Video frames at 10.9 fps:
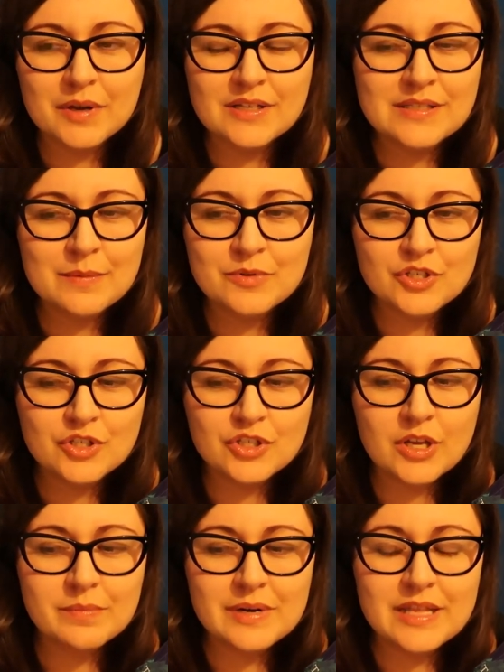because there was just
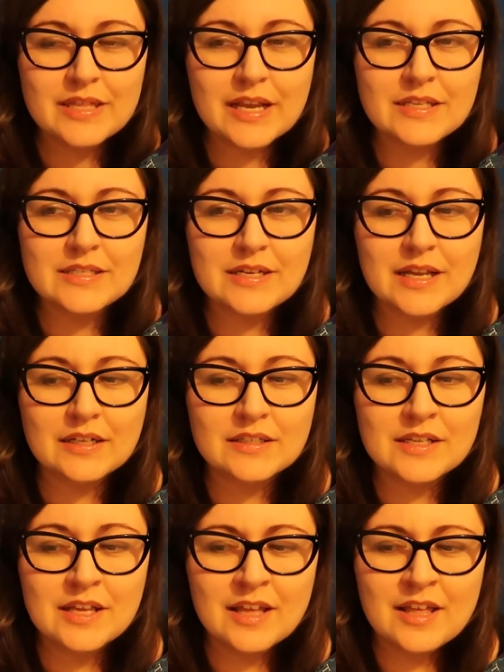so many things in it